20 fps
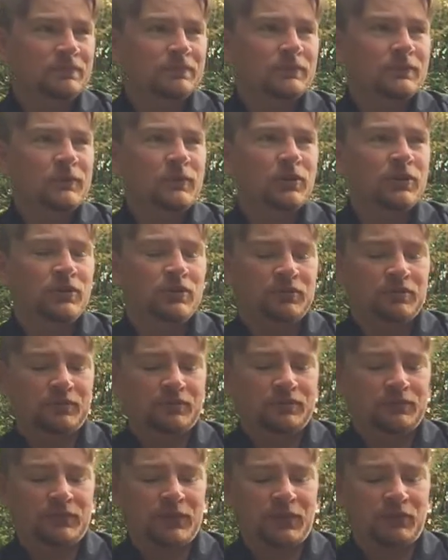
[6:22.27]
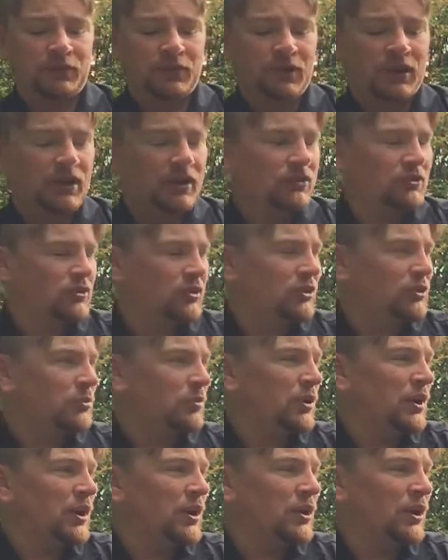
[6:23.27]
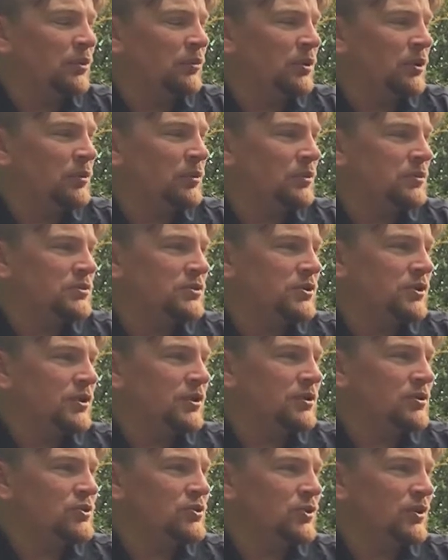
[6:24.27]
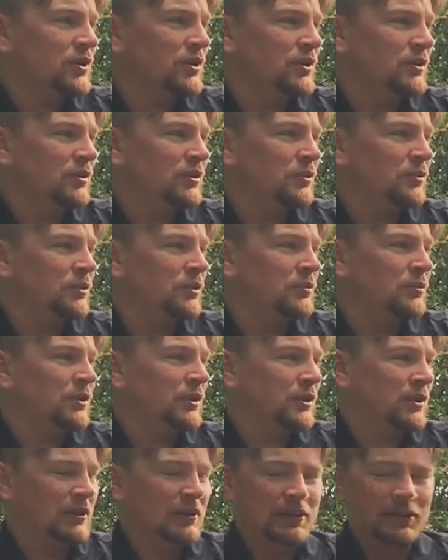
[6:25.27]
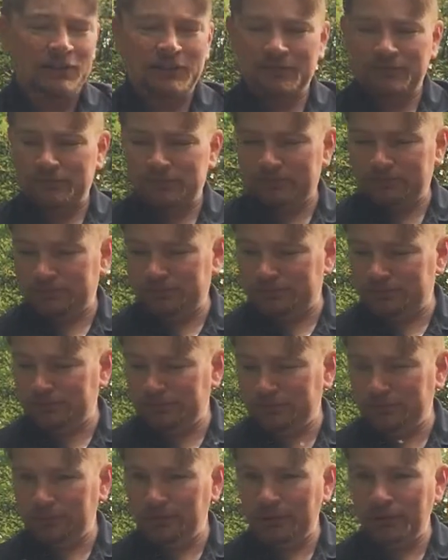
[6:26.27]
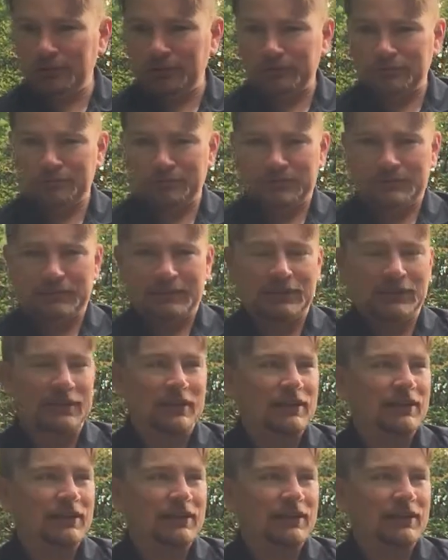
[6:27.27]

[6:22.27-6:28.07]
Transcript: You know, if we had a 6-pack, we would sit here and drink it all, wouldn't we? You betcha. Oh my.